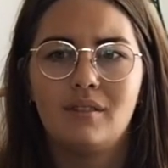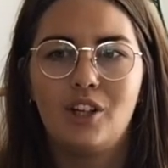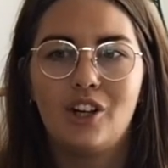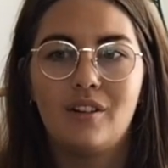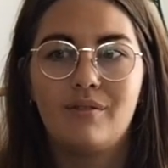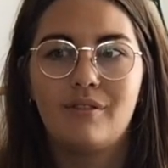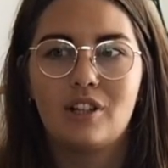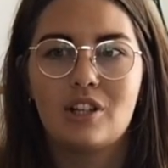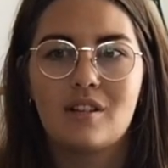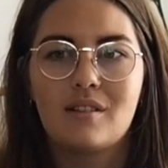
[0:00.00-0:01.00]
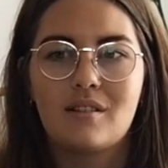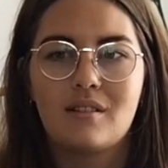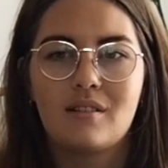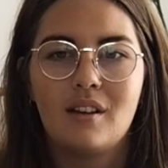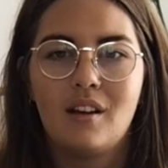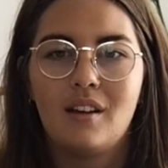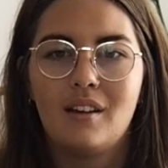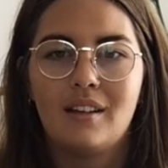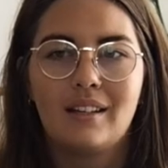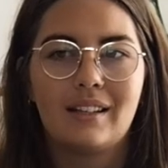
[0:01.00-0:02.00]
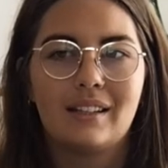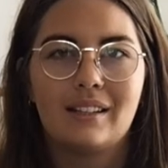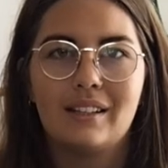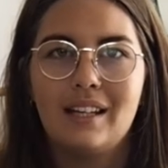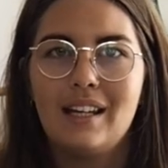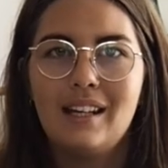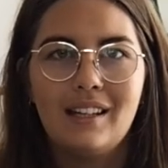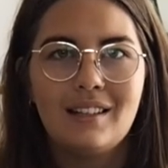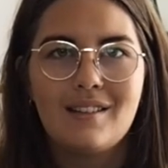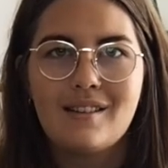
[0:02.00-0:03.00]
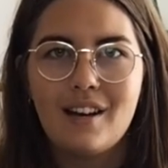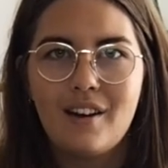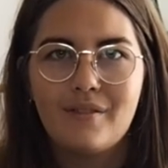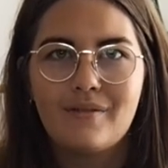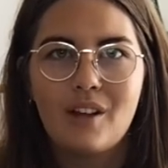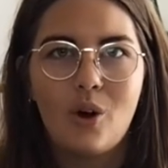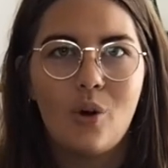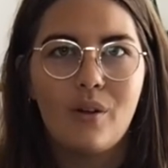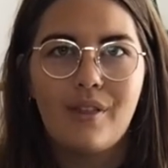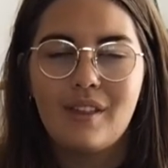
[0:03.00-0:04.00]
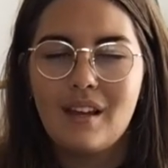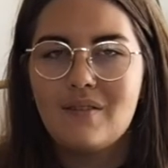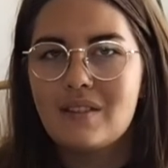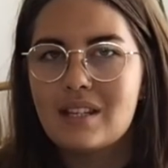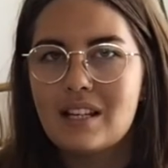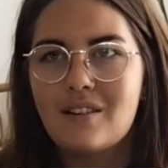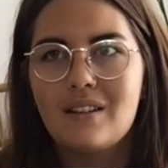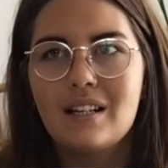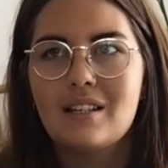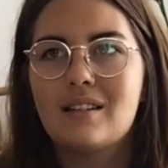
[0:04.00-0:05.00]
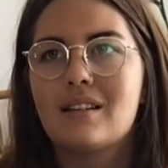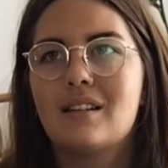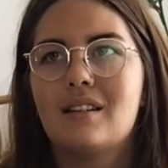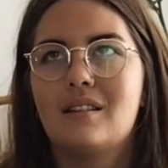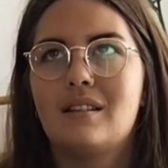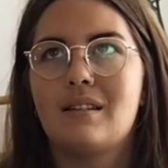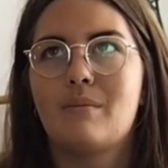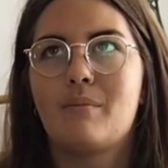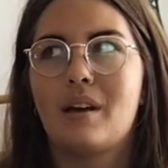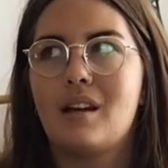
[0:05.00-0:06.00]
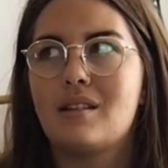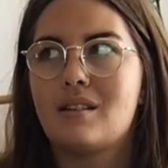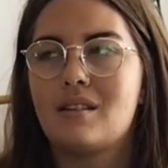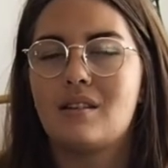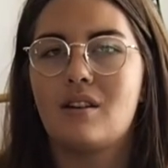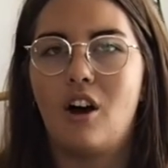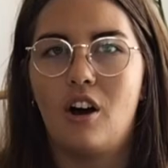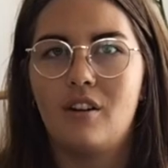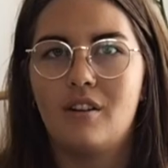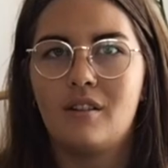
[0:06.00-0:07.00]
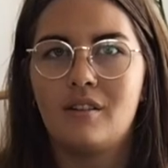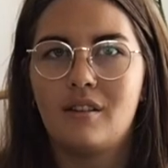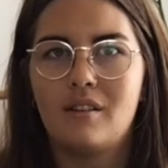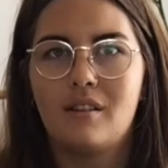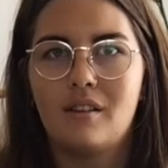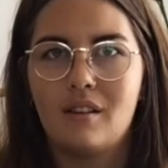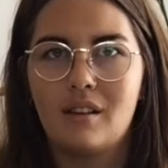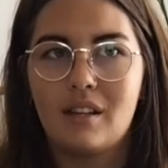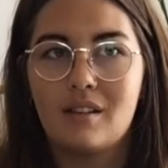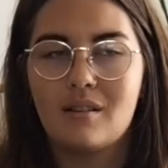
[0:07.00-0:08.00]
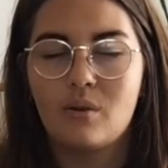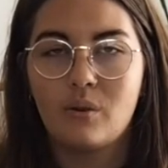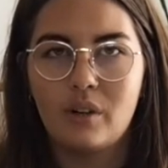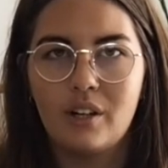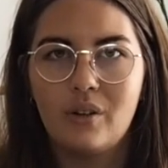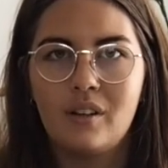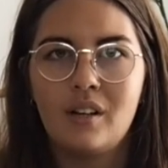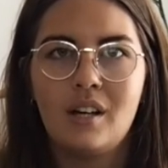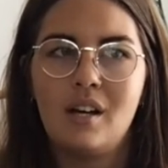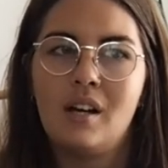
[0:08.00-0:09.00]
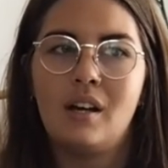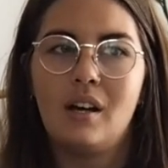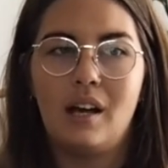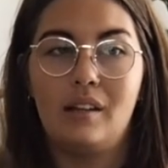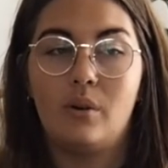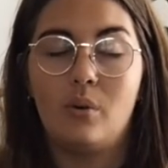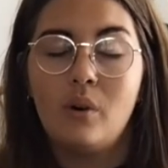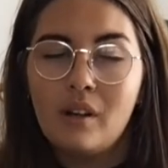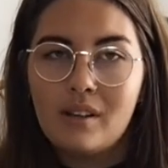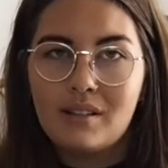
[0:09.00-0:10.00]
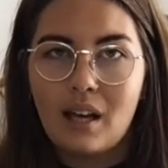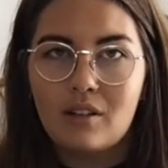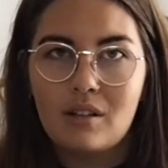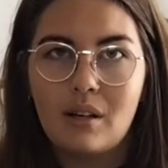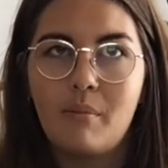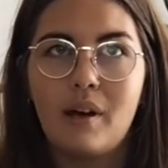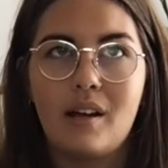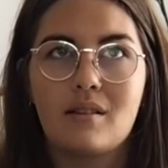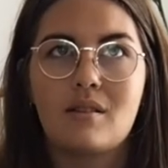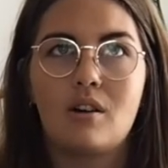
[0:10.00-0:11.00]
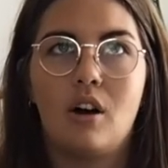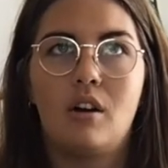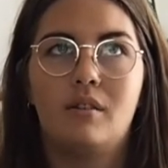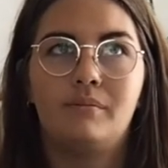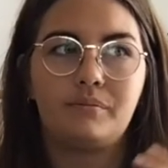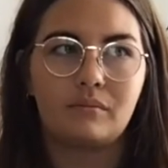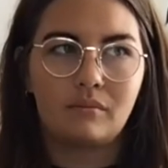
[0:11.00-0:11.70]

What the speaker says: good for just cleaning stuff. The whole Thieves series is based on this oil. And the oil is actually based on